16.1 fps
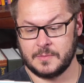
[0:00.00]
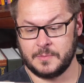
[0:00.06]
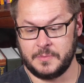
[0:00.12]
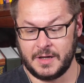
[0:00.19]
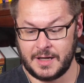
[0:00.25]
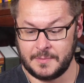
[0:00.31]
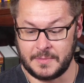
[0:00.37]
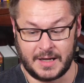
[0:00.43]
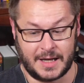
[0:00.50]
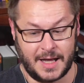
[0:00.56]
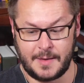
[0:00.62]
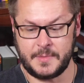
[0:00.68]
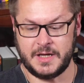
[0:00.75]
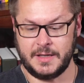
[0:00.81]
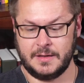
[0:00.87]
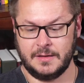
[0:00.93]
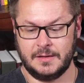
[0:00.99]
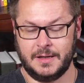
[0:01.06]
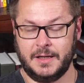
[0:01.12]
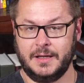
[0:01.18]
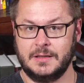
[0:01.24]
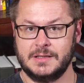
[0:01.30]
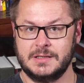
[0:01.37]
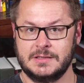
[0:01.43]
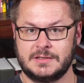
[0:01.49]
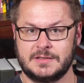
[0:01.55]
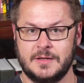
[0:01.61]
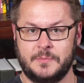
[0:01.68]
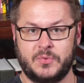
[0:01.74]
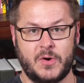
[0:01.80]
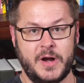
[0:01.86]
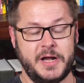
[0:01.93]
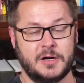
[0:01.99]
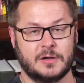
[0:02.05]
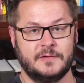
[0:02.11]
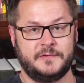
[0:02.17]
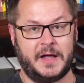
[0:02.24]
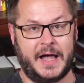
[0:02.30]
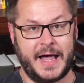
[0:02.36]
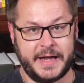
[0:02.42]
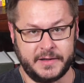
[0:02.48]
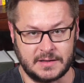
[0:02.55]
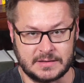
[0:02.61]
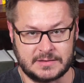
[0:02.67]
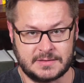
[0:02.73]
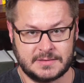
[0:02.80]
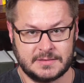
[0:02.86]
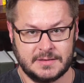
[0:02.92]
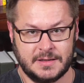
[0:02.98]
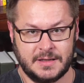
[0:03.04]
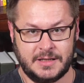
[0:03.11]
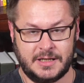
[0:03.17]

But Muhammad is the breaker of idols.